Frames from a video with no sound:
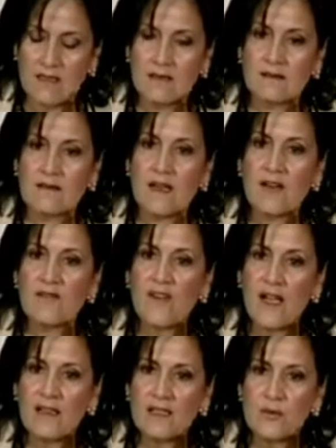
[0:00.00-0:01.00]

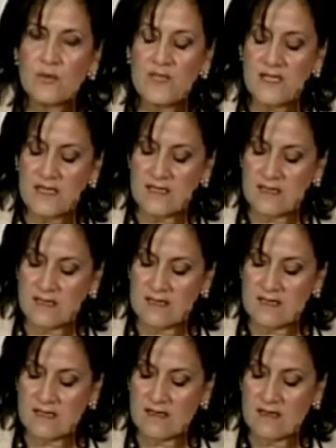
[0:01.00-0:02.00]
nonviolent
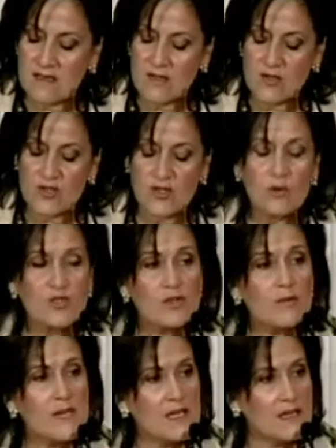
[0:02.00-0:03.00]
resistance, social
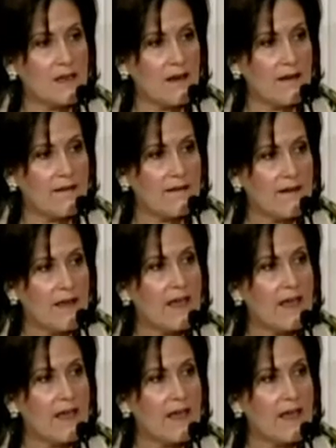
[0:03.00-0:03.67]
media, and